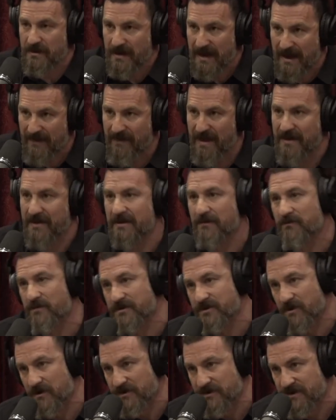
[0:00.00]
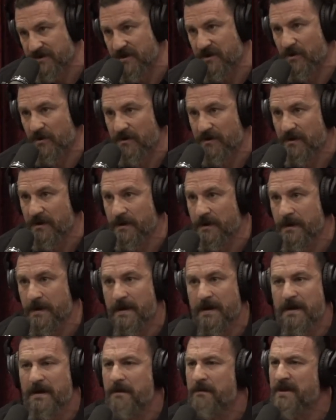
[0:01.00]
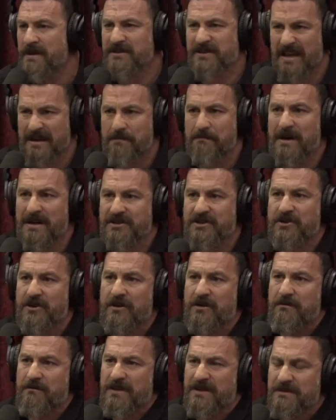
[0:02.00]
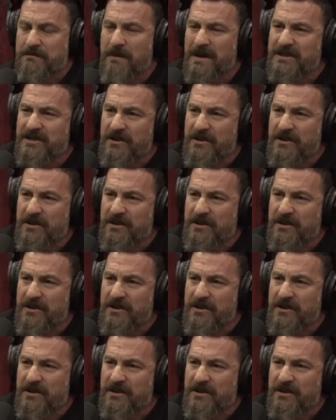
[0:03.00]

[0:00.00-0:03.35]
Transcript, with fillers: and then it returns to mustard. Things like mustard because must-